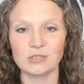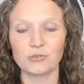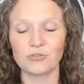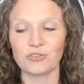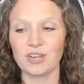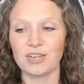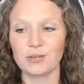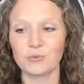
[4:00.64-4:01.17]

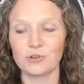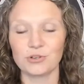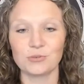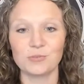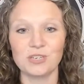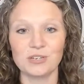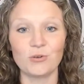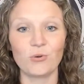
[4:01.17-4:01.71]
creating what could
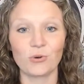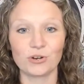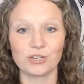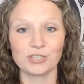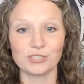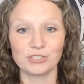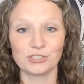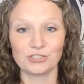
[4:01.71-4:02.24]
be an
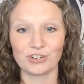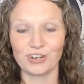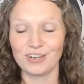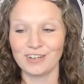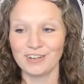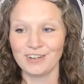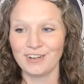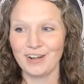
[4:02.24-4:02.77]
orchestra,
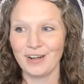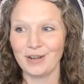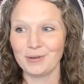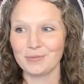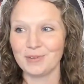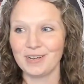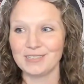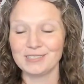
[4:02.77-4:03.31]

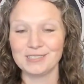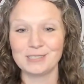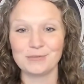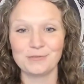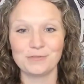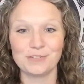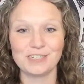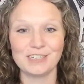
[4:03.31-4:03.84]
um, a
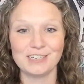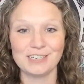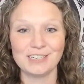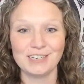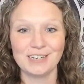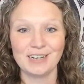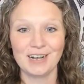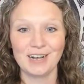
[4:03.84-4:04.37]
symphony
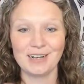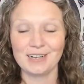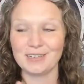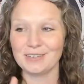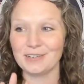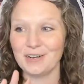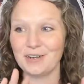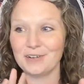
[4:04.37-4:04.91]

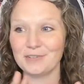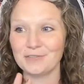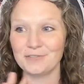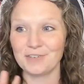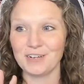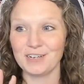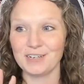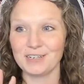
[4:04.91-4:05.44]
uh, of
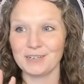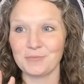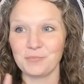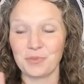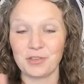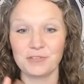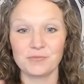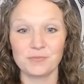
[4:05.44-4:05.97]
uh,
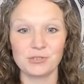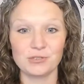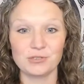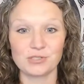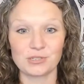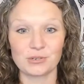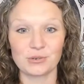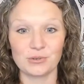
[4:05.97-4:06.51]
of
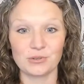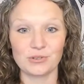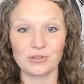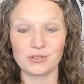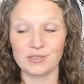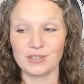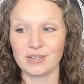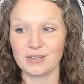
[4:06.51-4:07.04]

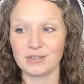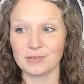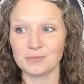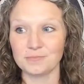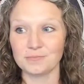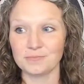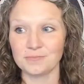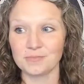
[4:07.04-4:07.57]
musical
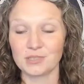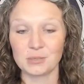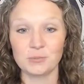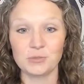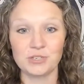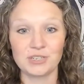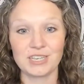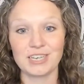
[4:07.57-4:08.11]
um,
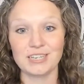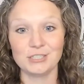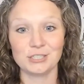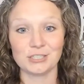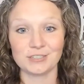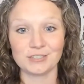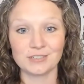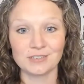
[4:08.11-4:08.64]

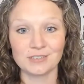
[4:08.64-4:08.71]
communication